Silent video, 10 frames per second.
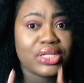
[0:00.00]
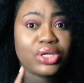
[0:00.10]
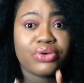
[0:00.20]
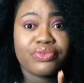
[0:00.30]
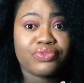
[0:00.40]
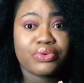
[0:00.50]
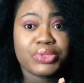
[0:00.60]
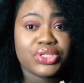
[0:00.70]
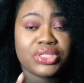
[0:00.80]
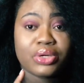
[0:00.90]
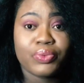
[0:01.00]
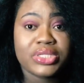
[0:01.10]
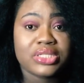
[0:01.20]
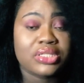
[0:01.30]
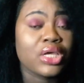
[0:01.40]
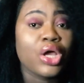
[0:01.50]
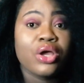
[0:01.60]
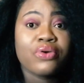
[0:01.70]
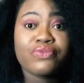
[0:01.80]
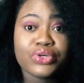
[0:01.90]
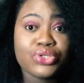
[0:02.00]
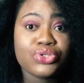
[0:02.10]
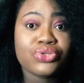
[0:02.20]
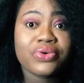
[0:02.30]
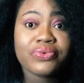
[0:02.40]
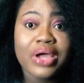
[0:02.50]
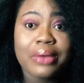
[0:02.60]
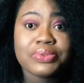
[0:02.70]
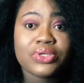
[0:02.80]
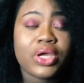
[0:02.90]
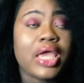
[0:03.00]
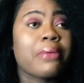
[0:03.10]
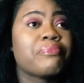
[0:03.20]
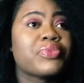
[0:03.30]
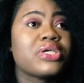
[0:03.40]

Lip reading: a lot of information are waiting for you to grasp, okay?